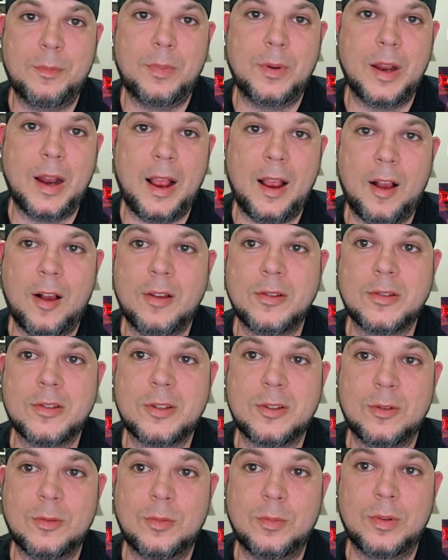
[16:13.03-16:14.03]
but I
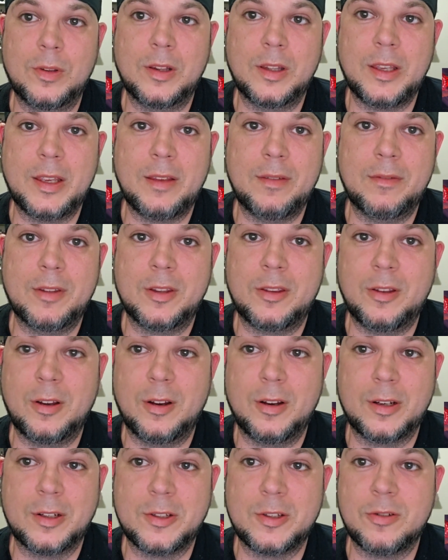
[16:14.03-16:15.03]
also believe that
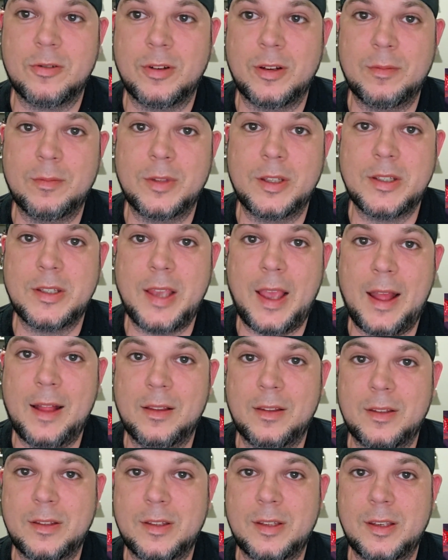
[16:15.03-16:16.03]
they're extremely
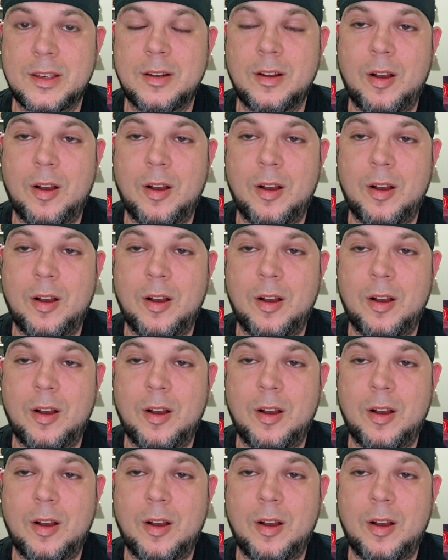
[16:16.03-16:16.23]
talented,